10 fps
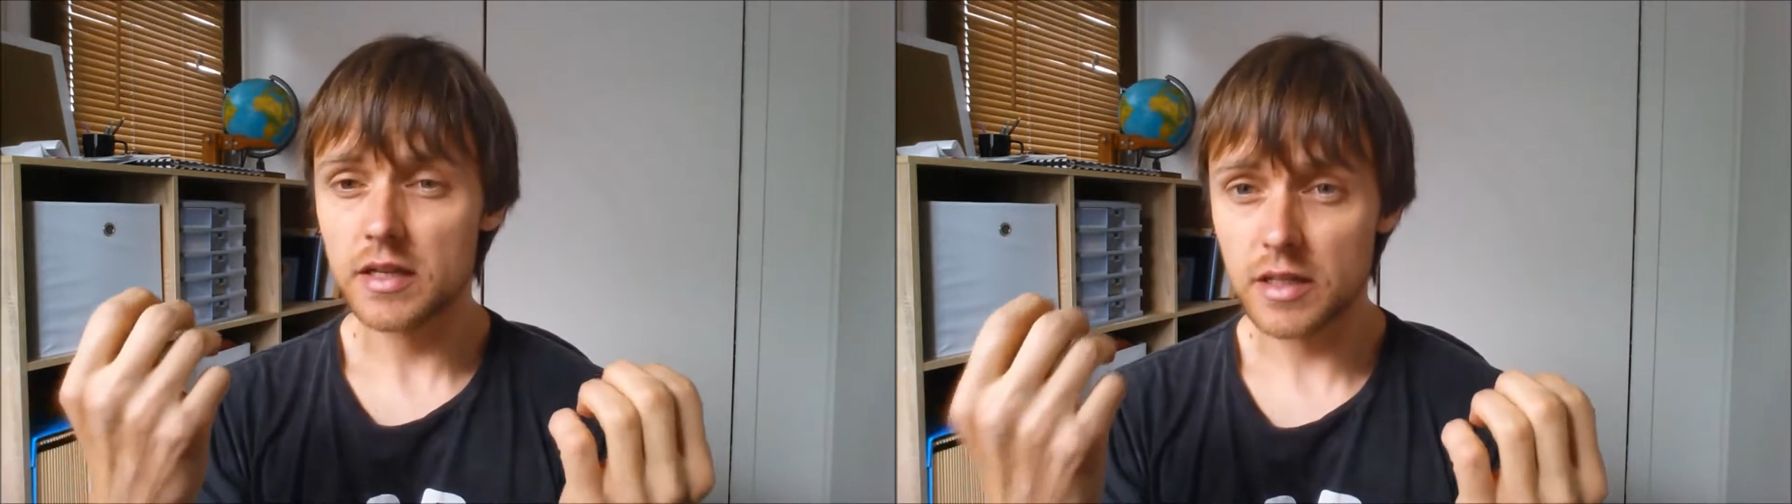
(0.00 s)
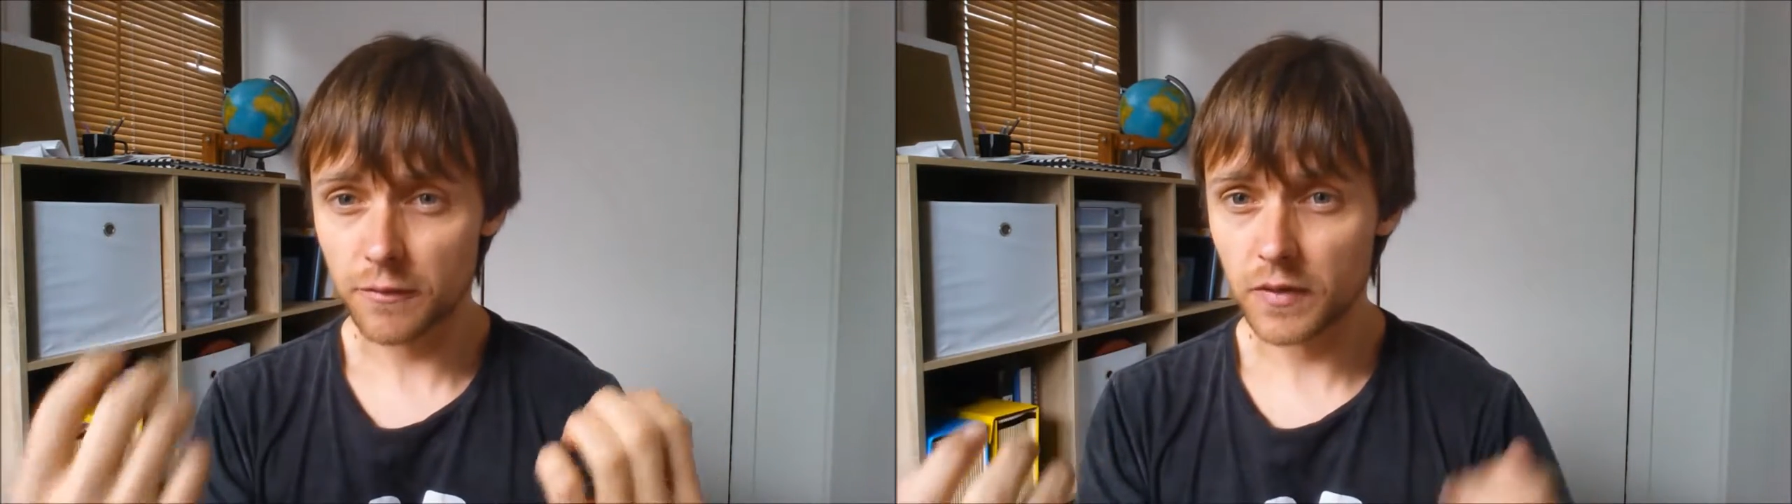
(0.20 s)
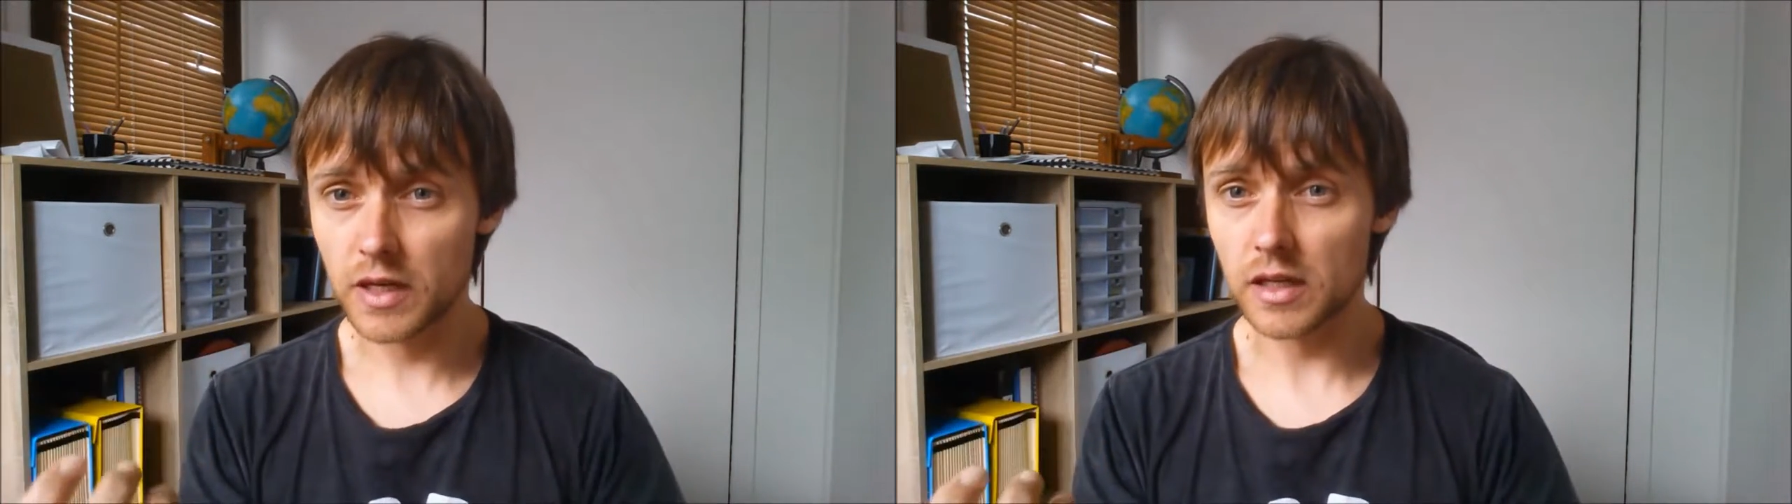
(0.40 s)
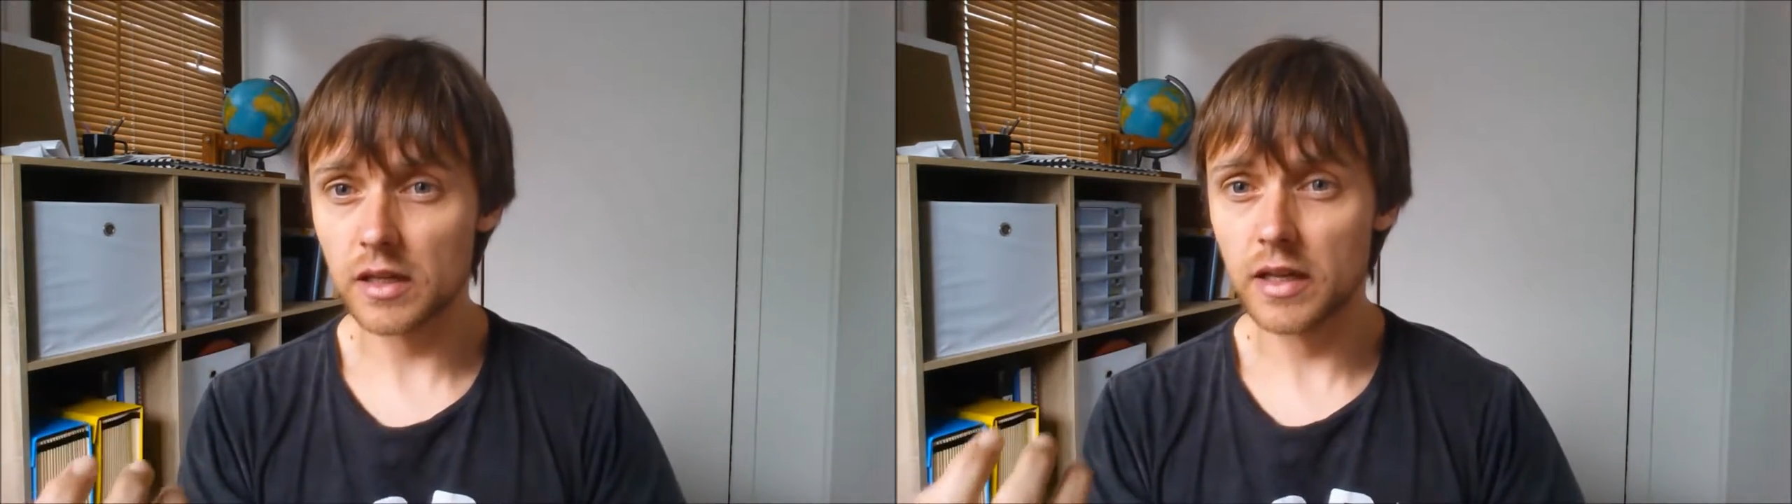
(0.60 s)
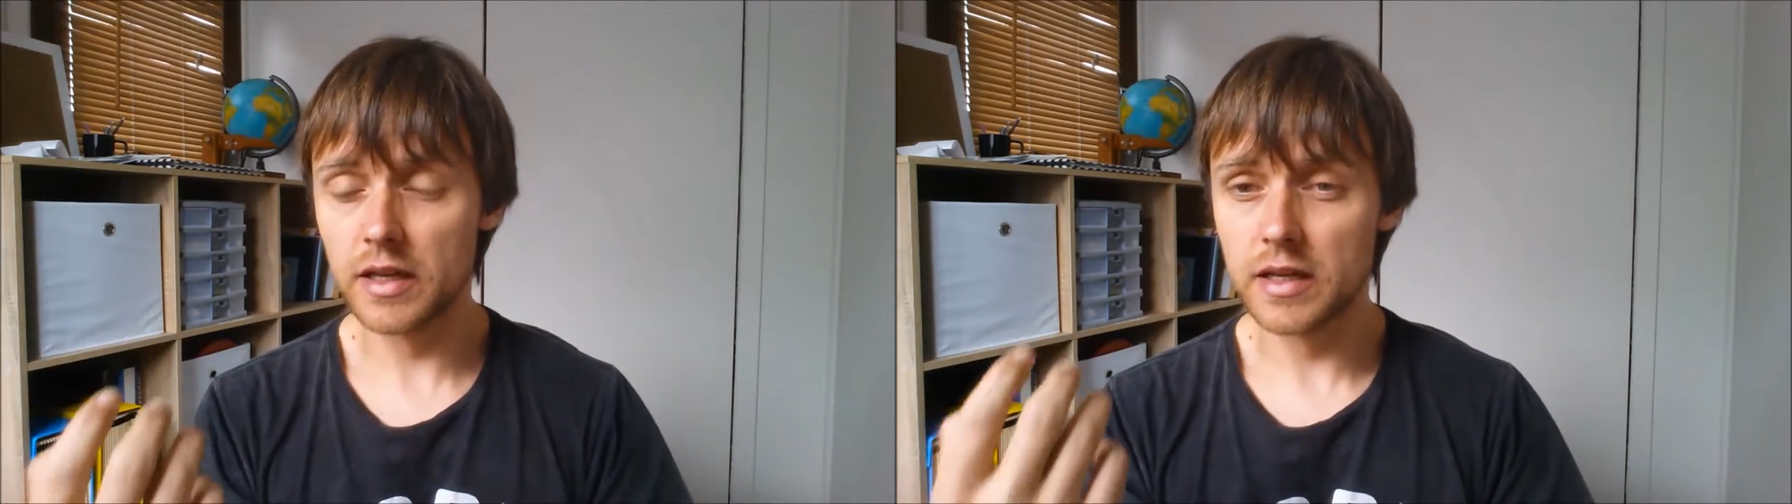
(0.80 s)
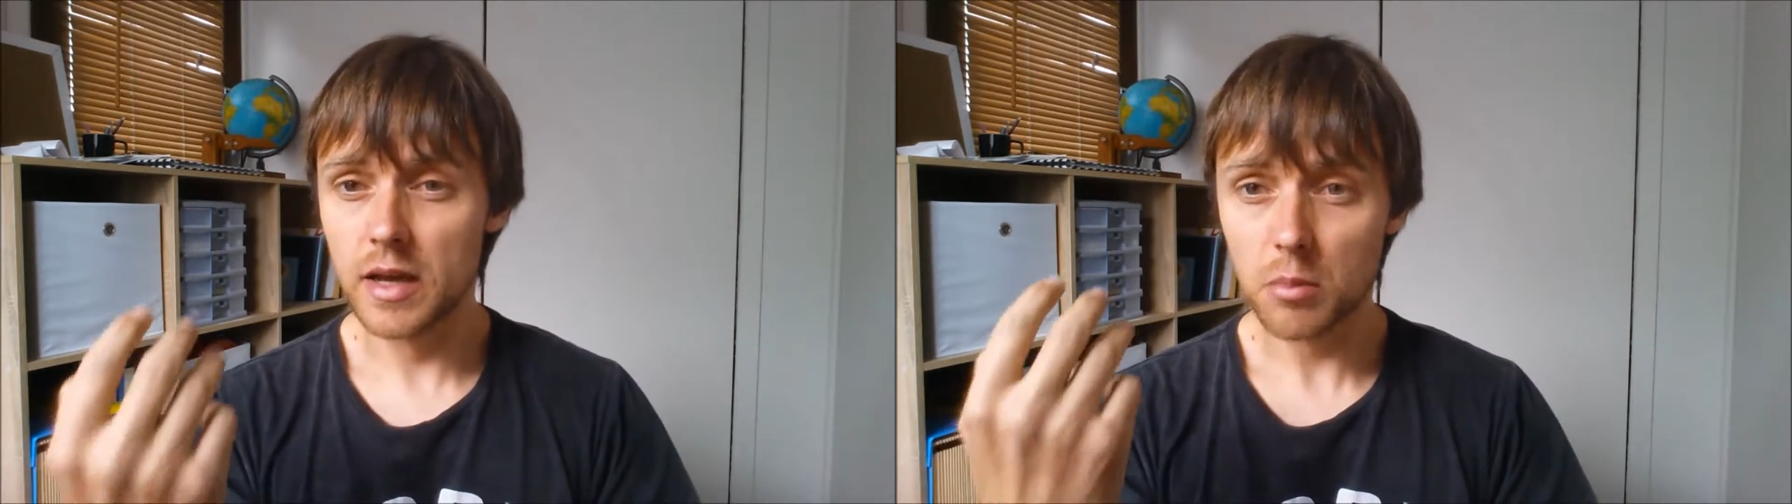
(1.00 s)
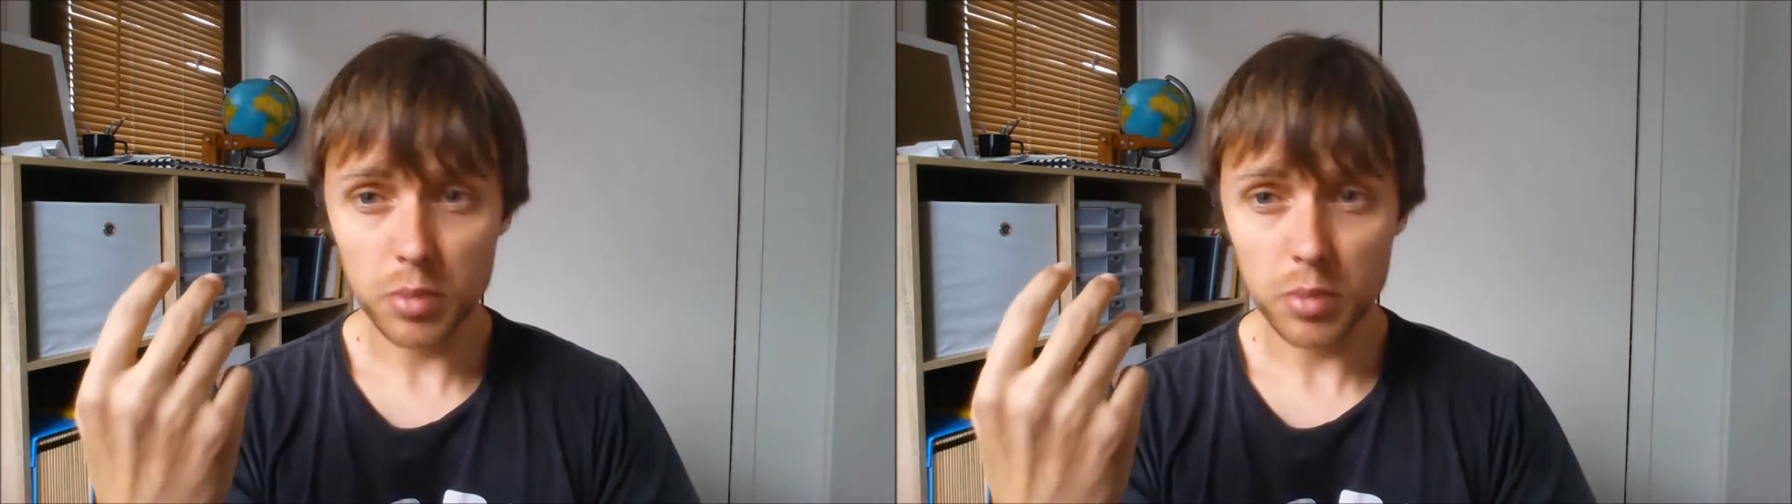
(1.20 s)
definitely